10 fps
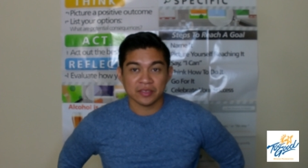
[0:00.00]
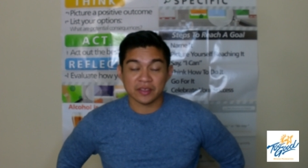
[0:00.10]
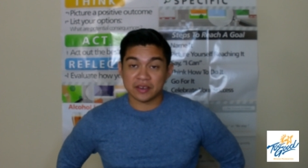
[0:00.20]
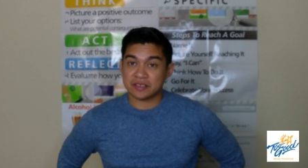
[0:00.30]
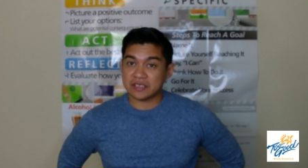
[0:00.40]

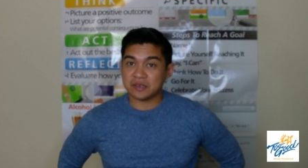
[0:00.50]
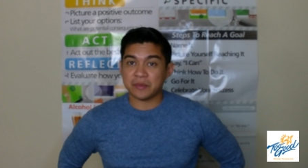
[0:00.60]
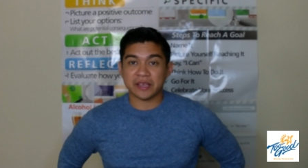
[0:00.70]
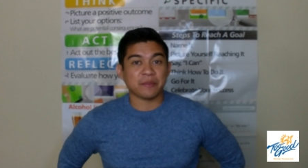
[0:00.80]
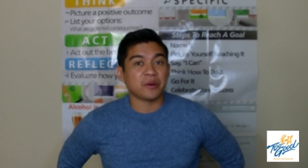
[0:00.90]
The decision
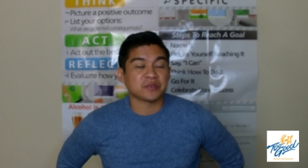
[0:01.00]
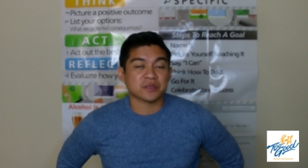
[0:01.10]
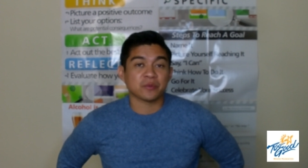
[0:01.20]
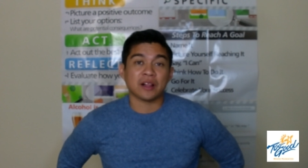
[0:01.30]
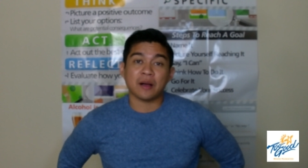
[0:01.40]
making
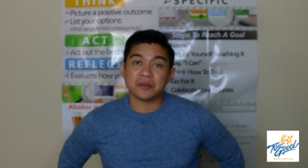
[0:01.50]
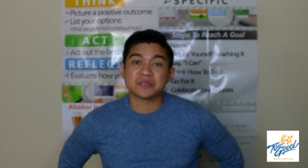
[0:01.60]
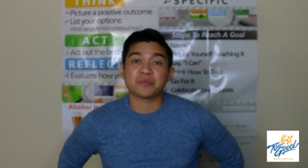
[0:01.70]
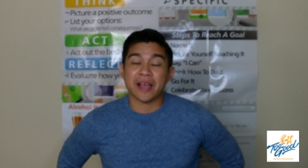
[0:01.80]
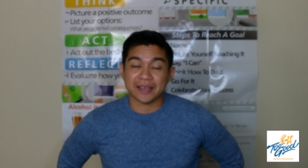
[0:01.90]
poster will help
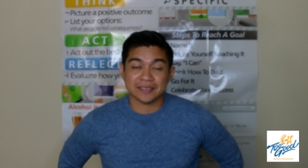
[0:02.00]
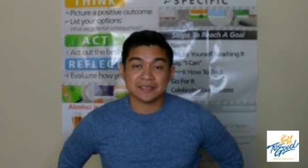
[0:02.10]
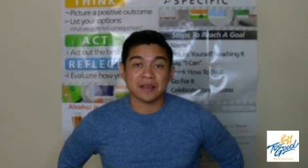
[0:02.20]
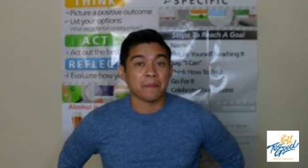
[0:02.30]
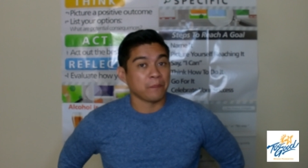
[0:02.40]
us
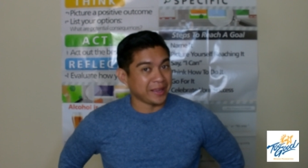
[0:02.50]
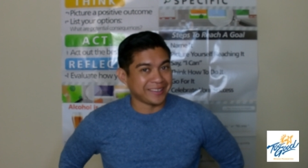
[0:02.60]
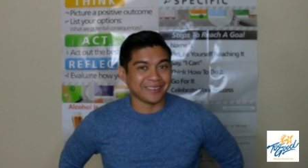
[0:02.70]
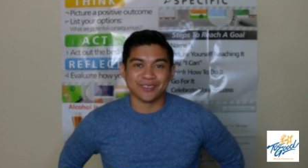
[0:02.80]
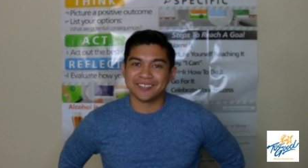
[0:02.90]
practice
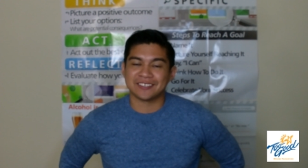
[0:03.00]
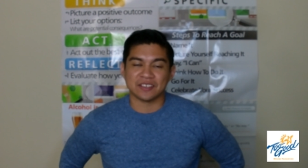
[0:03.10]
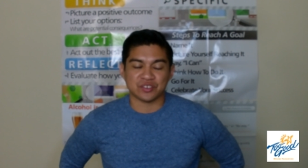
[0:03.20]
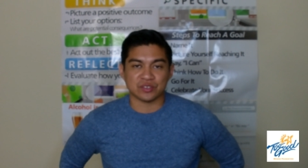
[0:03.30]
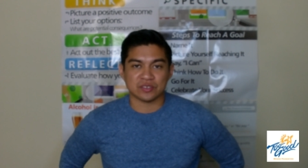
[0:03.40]
making good
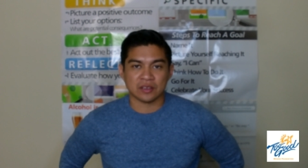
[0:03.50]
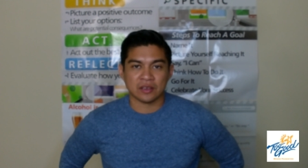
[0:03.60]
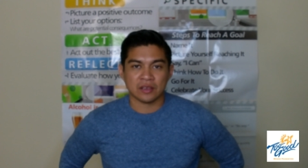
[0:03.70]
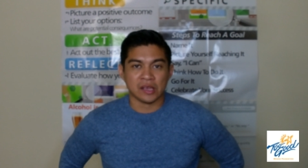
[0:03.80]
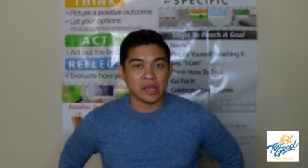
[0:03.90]
decisions.
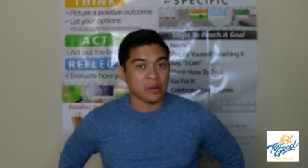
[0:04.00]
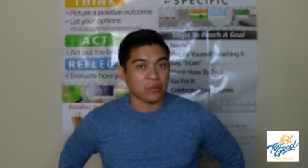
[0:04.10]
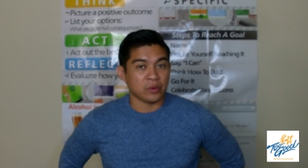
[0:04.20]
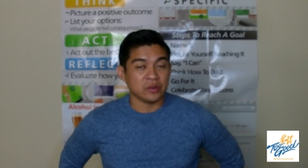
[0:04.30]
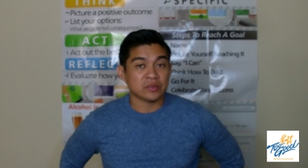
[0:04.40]

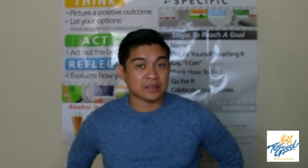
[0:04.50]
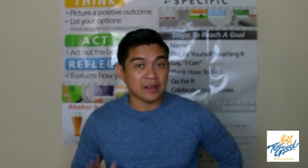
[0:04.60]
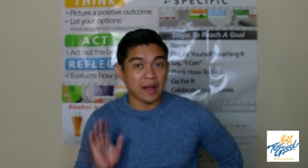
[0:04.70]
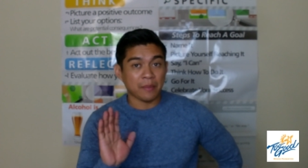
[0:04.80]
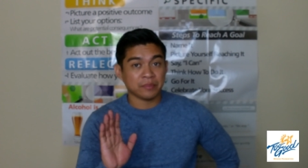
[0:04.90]
When you
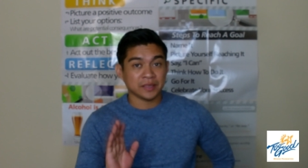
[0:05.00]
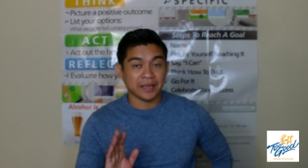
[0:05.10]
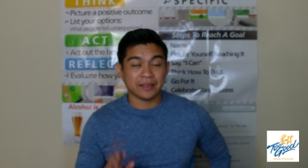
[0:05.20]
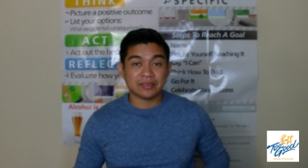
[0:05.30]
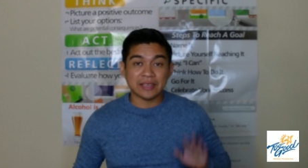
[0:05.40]
stop
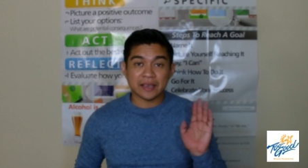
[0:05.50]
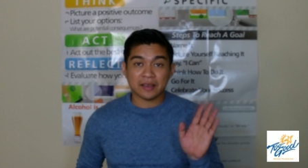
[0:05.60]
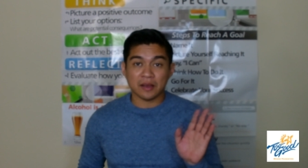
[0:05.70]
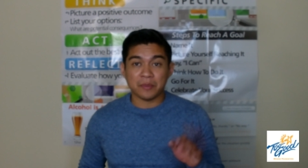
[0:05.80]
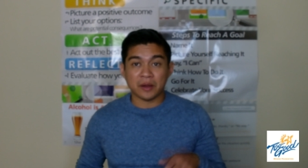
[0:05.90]
and
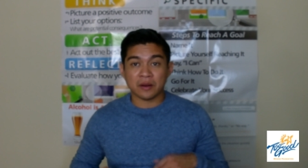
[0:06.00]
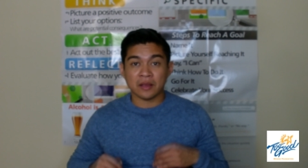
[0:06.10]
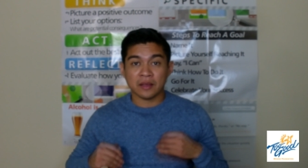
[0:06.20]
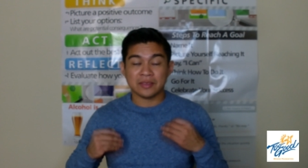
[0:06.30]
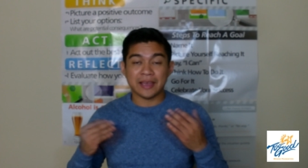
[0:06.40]
think
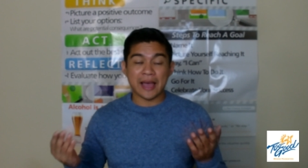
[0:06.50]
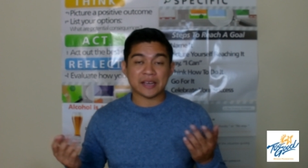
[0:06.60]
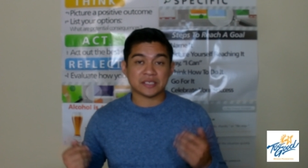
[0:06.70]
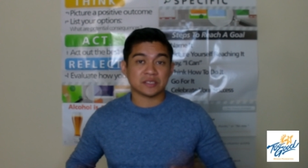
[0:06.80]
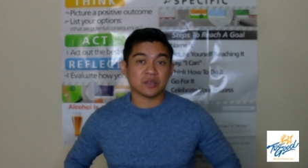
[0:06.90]
about the
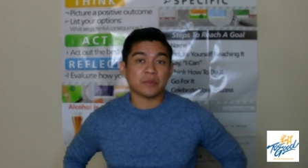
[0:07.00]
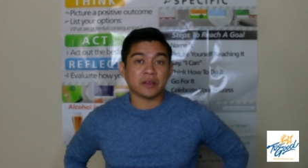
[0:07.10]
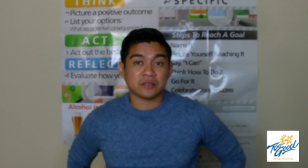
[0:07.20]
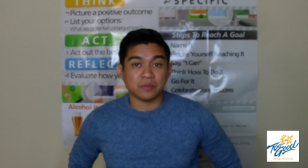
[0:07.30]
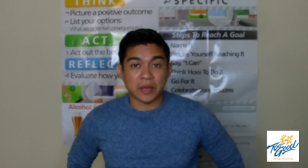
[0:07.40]
actions you're
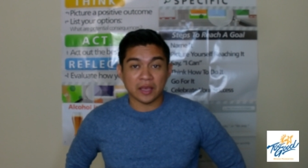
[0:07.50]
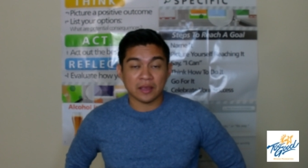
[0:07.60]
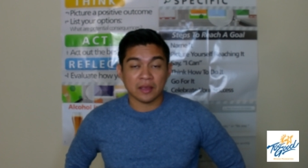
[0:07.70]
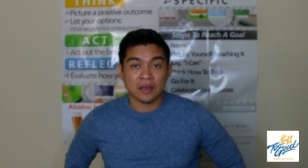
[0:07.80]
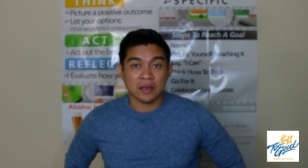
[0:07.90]
about to
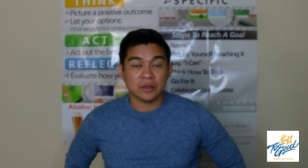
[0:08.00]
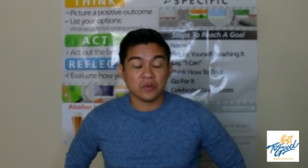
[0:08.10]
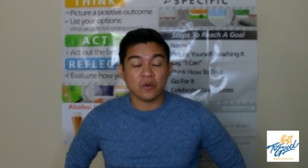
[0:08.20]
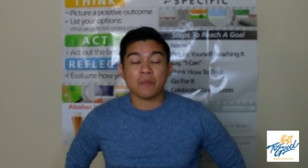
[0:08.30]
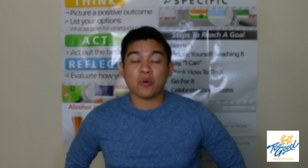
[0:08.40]
make,
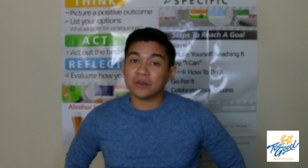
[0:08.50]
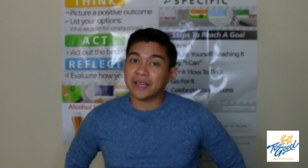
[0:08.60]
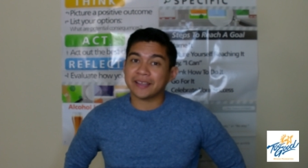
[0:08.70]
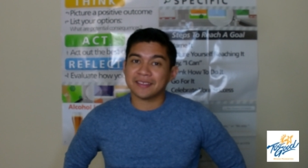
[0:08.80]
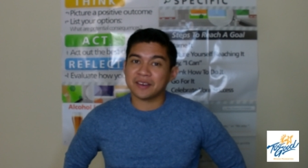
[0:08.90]
you are more
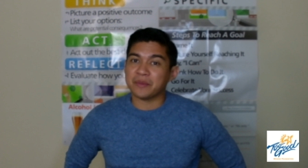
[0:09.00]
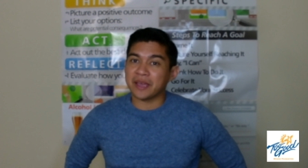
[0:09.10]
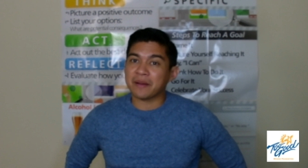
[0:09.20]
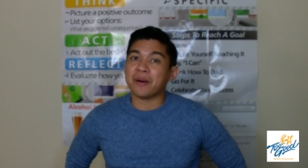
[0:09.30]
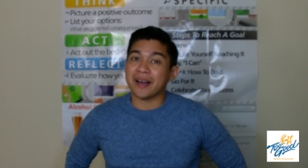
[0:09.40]
likely to
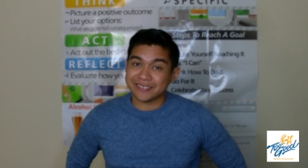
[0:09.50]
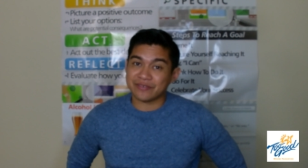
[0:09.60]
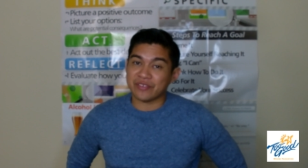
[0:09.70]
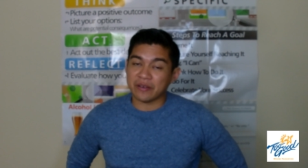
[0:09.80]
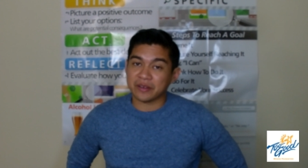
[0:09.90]
make
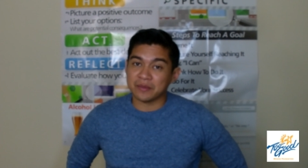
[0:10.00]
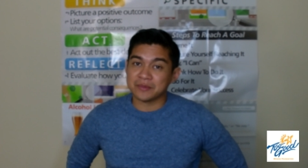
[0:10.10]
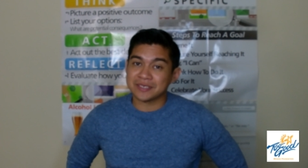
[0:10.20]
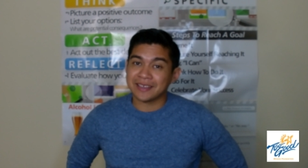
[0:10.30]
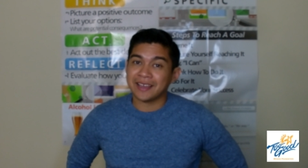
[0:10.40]
positive
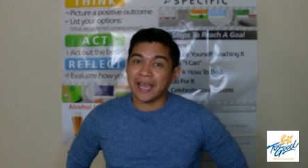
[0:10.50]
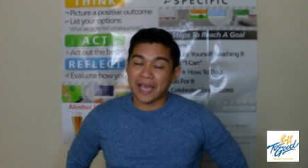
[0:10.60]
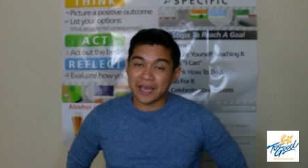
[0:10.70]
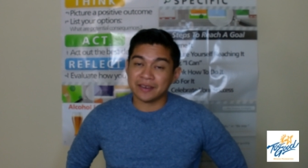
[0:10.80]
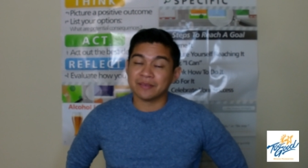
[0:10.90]
outcomes
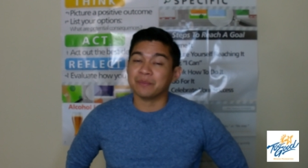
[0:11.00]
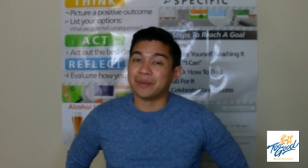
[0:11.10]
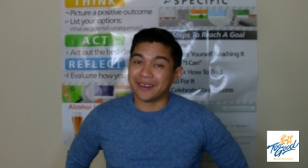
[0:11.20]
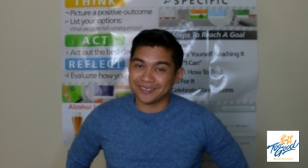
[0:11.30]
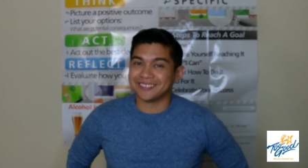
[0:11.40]
and
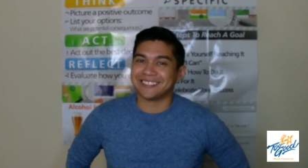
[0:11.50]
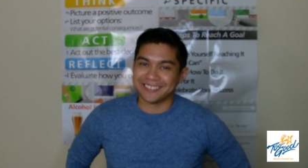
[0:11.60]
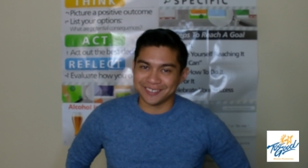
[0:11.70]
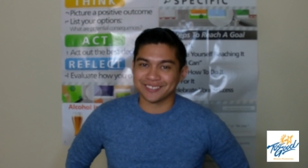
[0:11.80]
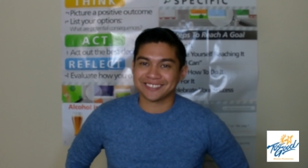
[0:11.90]
better
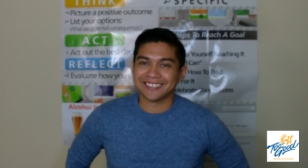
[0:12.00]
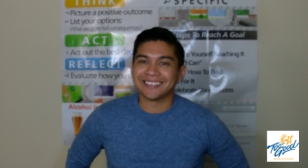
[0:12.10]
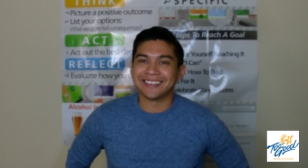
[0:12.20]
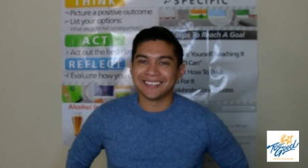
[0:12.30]
decisions.